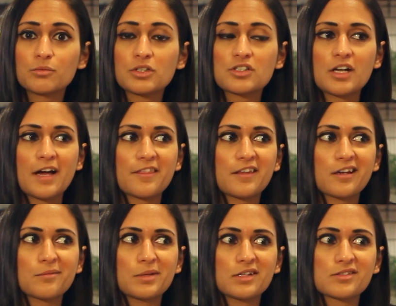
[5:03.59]
which I
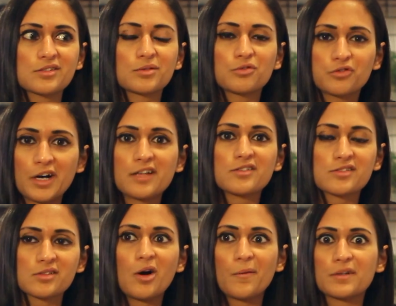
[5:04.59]
think means
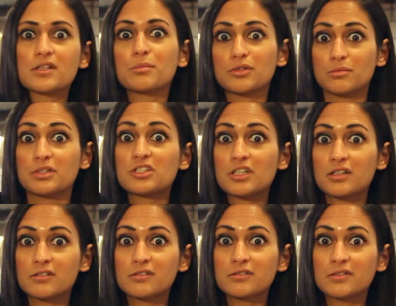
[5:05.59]
friends on the WB
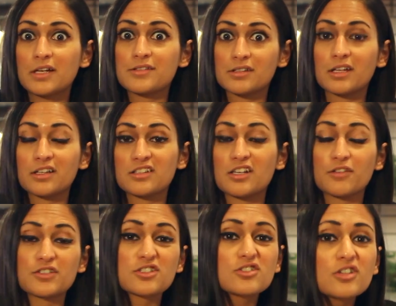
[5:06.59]
channel, as in like the
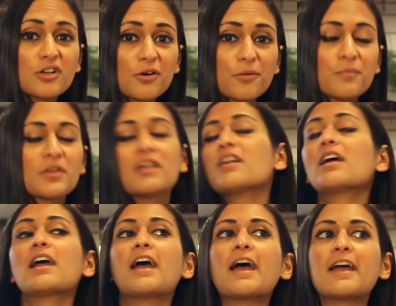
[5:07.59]
television show.
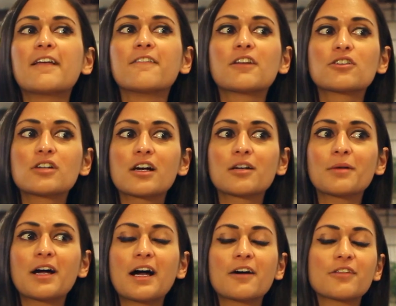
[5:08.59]
and they're talking
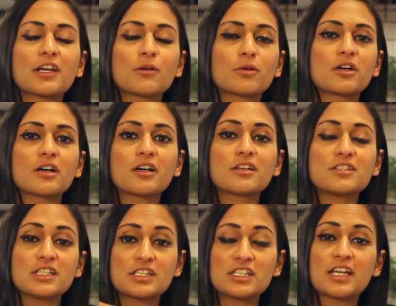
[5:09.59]
about how they were
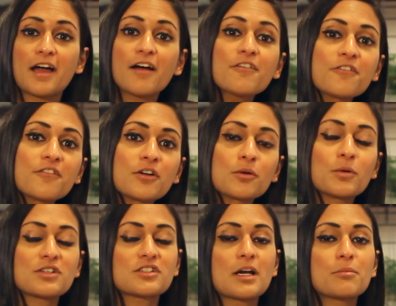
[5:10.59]
DTF,
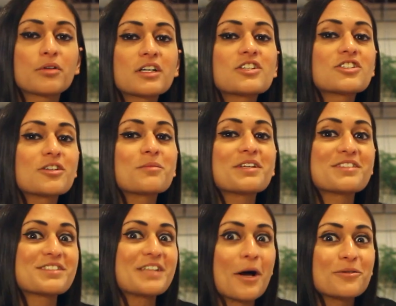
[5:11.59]
which I'm pretty sure
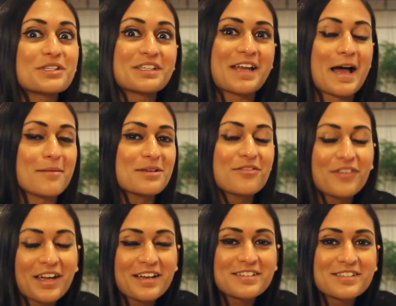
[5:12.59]
means Downton Abbey
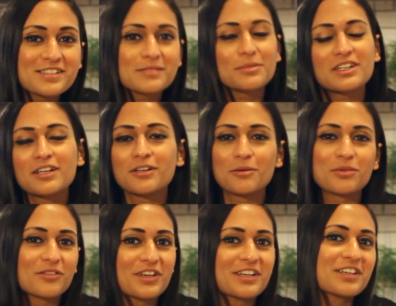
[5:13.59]
fans, but they
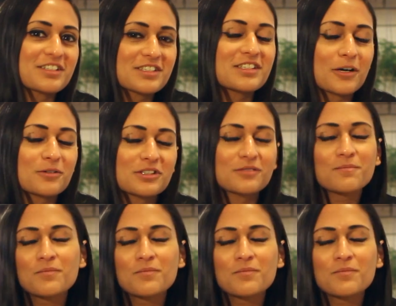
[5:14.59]
abbreviated it to Downton.